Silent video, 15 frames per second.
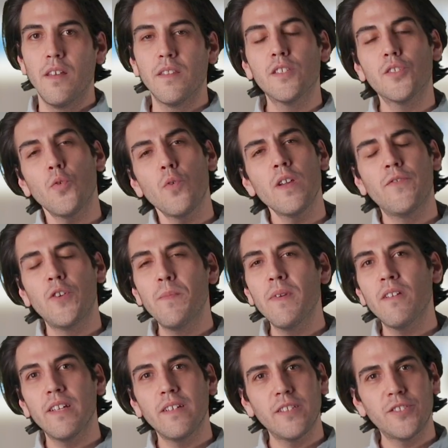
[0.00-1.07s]
The story of
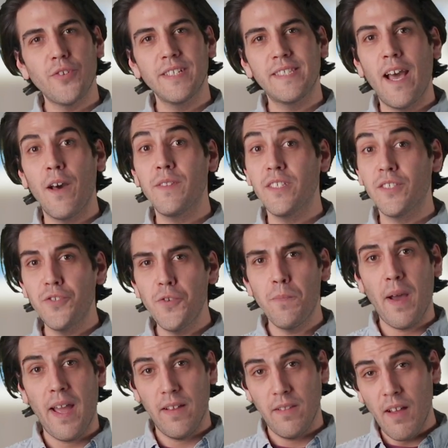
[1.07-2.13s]
Humira illustrates how these new
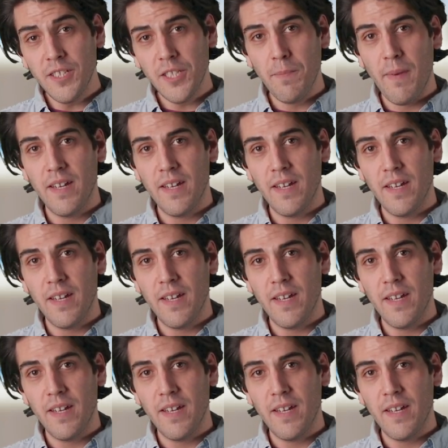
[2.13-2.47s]
biologic